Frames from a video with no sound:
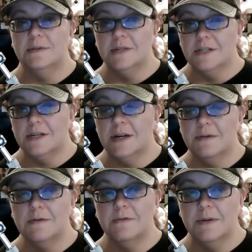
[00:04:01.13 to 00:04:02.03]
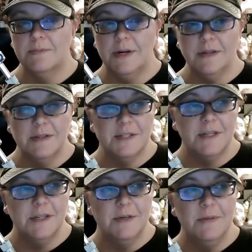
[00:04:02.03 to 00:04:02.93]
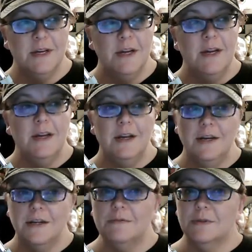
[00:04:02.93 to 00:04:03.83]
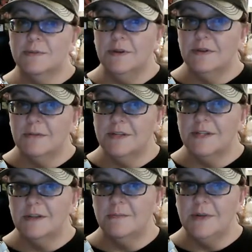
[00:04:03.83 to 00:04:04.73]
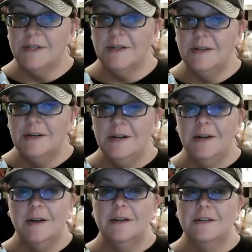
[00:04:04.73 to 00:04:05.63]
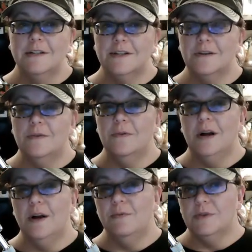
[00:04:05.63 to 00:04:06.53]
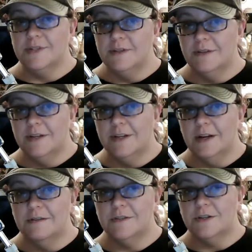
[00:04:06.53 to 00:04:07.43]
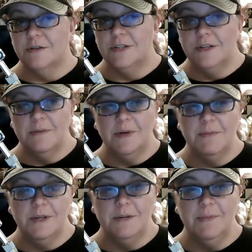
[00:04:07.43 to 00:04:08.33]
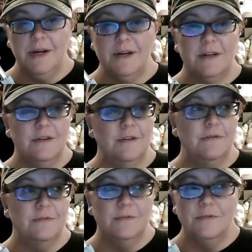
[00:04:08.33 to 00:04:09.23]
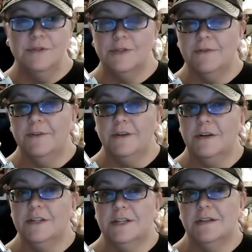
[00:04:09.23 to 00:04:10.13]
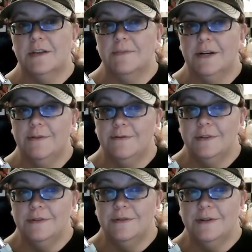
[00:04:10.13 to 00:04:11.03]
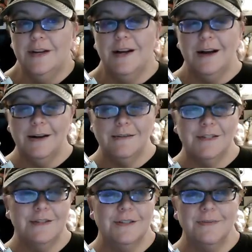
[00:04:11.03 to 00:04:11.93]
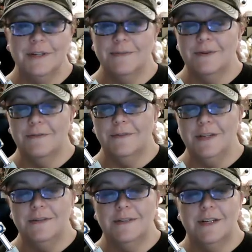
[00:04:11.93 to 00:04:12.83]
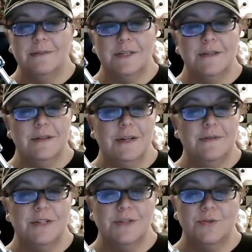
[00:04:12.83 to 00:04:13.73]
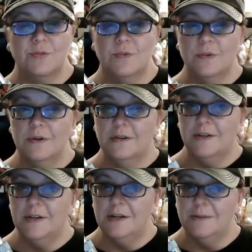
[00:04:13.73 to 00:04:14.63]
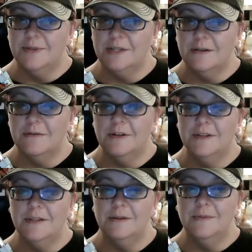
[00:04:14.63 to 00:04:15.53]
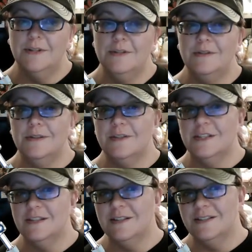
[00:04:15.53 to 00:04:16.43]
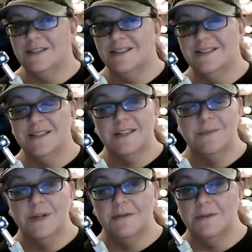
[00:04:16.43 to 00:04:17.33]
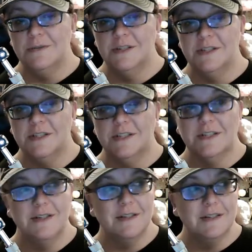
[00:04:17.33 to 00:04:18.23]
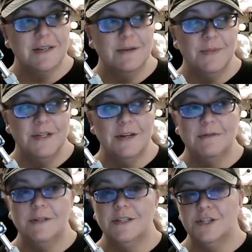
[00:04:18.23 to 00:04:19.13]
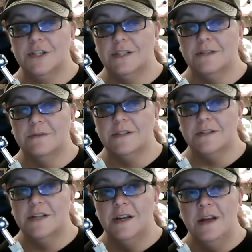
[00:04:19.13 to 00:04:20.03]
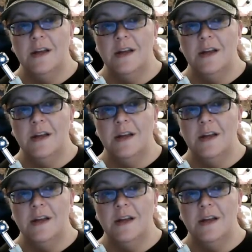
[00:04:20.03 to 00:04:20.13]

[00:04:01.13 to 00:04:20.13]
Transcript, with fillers: time. I said, I will rebuy this game and I will spend the rest of the money. So I wasn't like I was going to get my money back and go do something crazy like buy food. I was going to buy more video games. So I'm just really upset right now. But, you know, sometimes the gods can be cruel to us, and sometimes they can be downright shit to us.